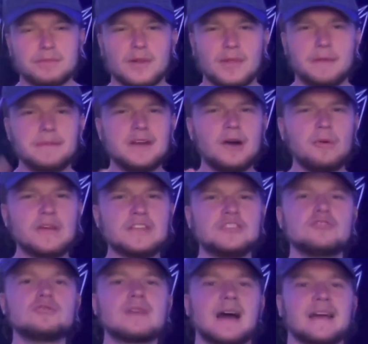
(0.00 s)
But let me know what
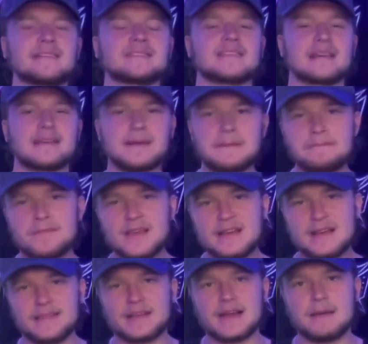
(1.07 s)
you guys think
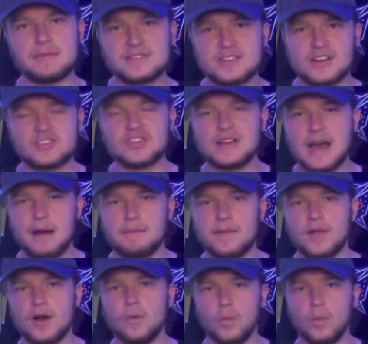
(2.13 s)
in the comment section down below.